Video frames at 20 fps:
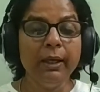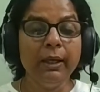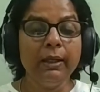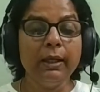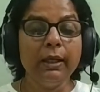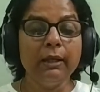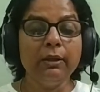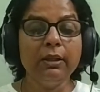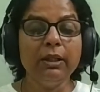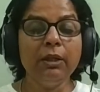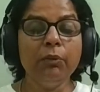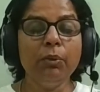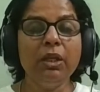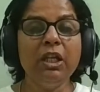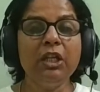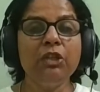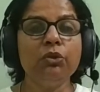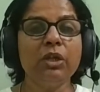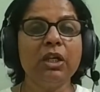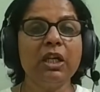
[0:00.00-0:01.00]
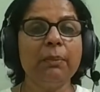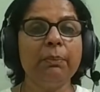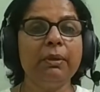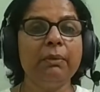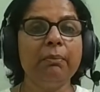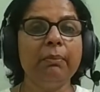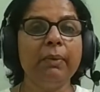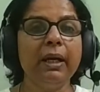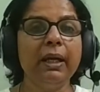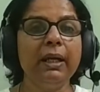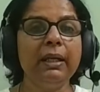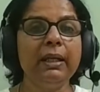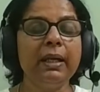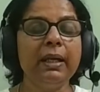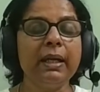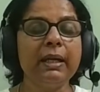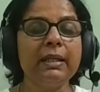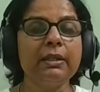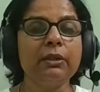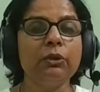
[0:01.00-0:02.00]
The other thing we need to keep in mind
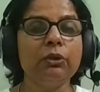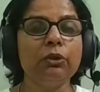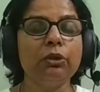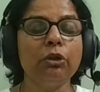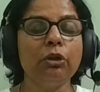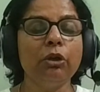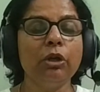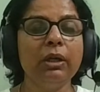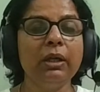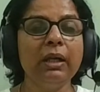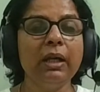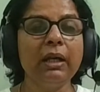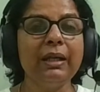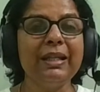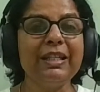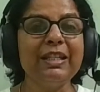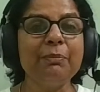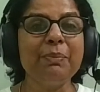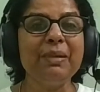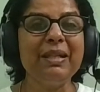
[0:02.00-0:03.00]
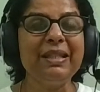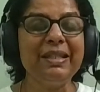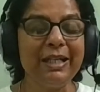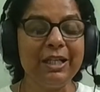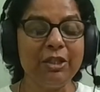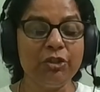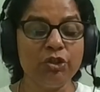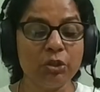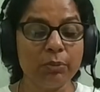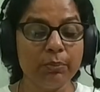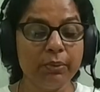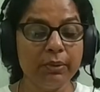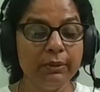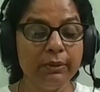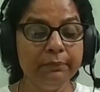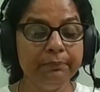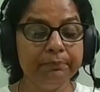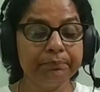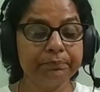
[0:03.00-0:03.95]
as a good conduct is be teachable